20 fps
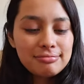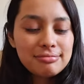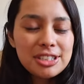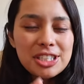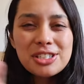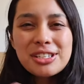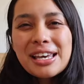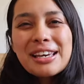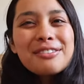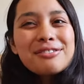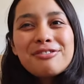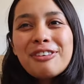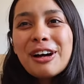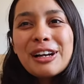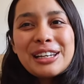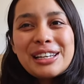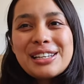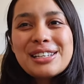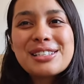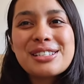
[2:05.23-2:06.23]
just like
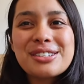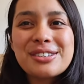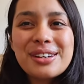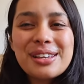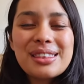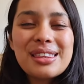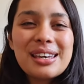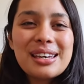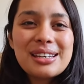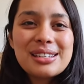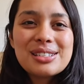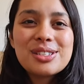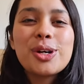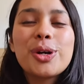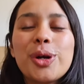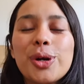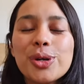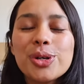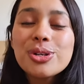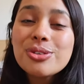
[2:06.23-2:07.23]
fun Easter-y things,
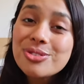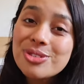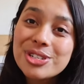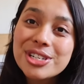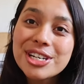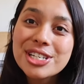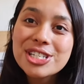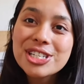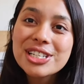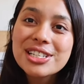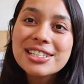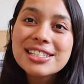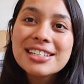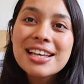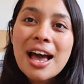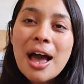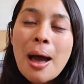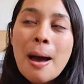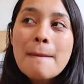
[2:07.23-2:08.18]
start our new traditions.